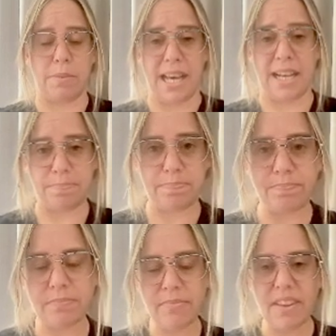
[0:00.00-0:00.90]
that.
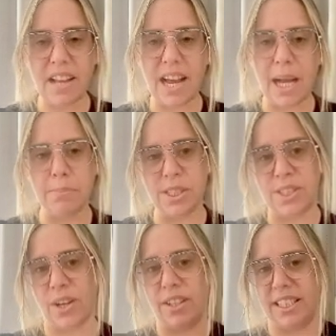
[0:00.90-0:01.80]

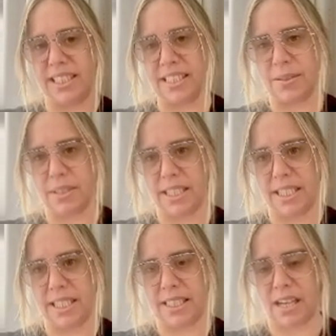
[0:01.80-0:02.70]
So this is a
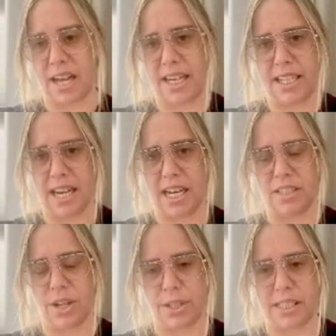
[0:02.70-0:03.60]
really exciting
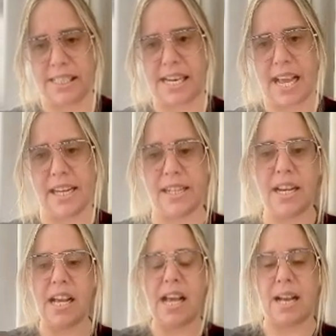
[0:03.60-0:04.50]
token standard,
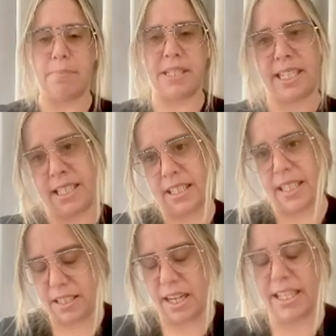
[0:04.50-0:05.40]

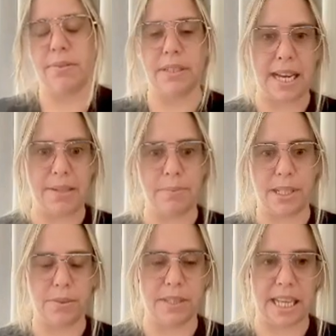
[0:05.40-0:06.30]
particularly
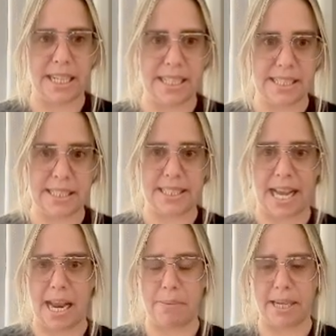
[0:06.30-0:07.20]
when you relate it to
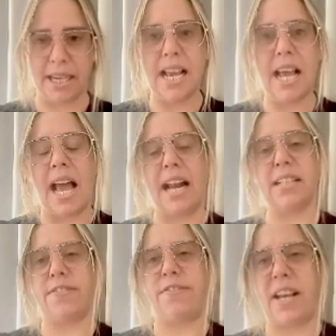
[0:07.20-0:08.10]
gaming. And
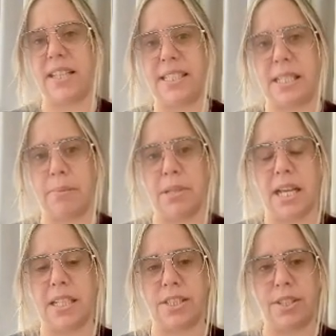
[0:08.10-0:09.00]
it's fairly
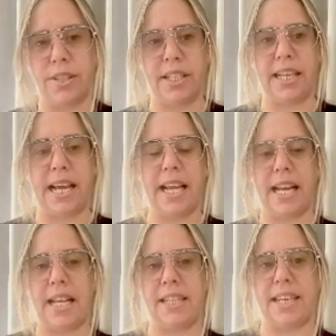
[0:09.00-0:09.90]
similar to the
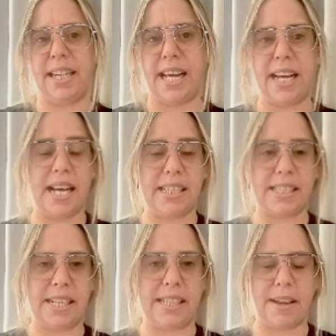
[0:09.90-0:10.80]

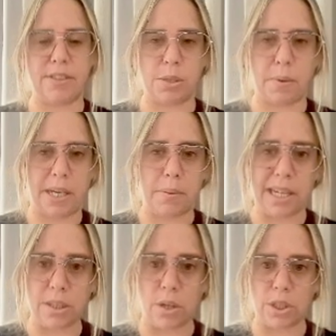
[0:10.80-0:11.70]
ERC
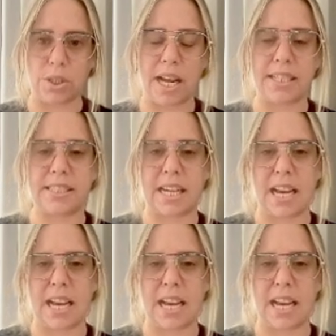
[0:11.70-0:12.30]
721 contract